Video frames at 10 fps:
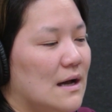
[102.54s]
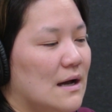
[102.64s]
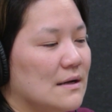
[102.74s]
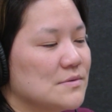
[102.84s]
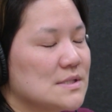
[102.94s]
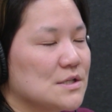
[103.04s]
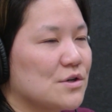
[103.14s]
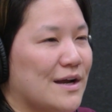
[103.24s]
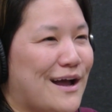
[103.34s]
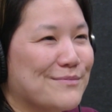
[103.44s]
it was such a
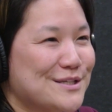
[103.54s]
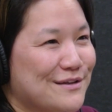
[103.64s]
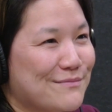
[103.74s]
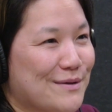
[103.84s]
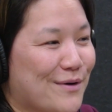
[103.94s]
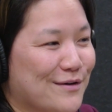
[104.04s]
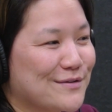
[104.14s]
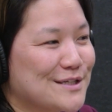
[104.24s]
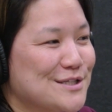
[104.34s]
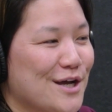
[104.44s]
great opportunity to be part of
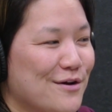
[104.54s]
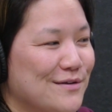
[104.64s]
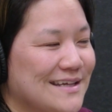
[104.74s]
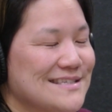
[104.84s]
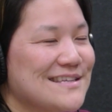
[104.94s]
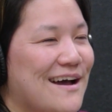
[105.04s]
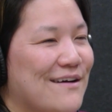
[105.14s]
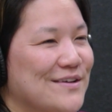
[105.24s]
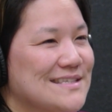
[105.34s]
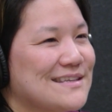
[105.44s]
this show that's
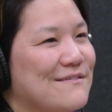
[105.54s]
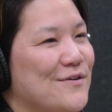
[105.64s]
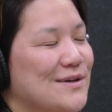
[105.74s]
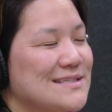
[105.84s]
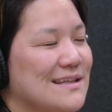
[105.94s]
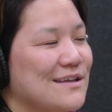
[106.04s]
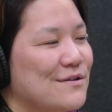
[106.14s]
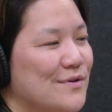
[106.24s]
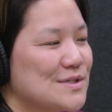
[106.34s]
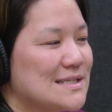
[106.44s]
obviously focused on the
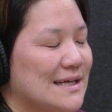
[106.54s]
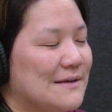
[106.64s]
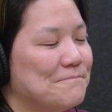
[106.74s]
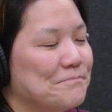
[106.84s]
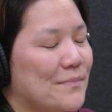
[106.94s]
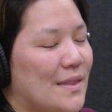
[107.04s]
university.